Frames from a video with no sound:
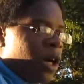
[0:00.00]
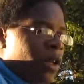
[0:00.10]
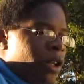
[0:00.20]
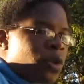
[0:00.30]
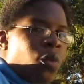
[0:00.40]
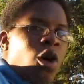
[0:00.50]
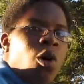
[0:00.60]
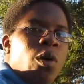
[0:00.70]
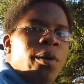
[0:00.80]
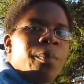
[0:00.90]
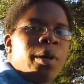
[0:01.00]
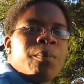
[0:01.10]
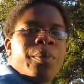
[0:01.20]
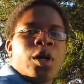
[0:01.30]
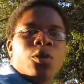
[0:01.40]
This world wouldn't have been
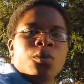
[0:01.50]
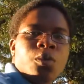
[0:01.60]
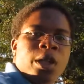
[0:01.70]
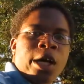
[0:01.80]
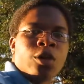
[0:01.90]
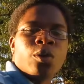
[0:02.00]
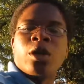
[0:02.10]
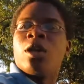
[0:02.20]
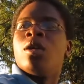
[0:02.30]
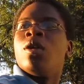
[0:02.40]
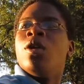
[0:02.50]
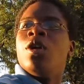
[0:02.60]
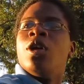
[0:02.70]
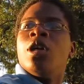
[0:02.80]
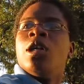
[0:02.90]
built without unity.
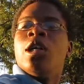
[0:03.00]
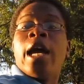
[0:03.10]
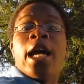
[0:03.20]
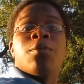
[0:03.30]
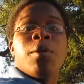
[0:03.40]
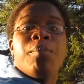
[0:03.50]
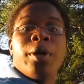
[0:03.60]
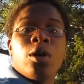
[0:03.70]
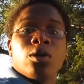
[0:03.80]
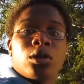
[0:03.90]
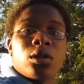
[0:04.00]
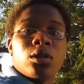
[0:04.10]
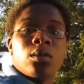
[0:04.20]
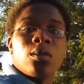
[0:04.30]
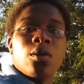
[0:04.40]
It has been built
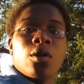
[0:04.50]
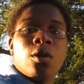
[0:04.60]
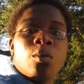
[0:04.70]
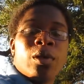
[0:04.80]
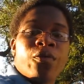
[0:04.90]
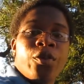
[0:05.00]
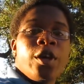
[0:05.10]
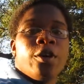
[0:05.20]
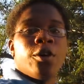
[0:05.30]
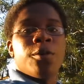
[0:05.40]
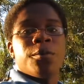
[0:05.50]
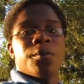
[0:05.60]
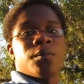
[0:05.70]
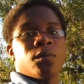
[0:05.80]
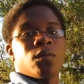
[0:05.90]
with fear
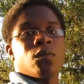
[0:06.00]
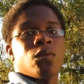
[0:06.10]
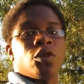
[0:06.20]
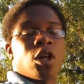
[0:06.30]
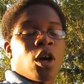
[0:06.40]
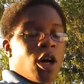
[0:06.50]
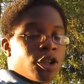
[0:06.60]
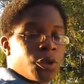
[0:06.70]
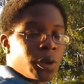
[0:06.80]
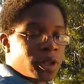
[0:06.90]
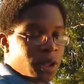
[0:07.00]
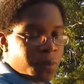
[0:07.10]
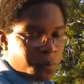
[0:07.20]
to cause unity,